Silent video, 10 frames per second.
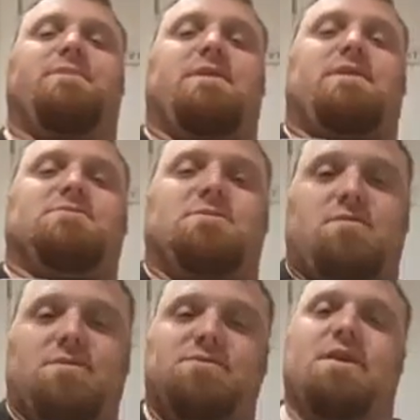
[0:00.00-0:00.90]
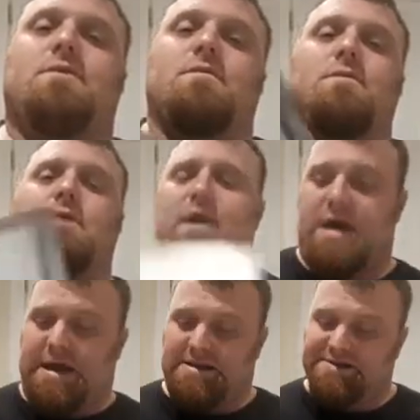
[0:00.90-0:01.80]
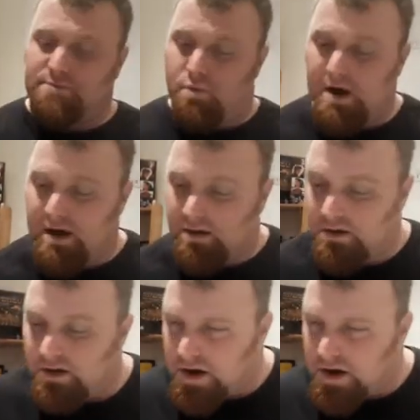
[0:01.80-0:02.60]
is nice and long as well.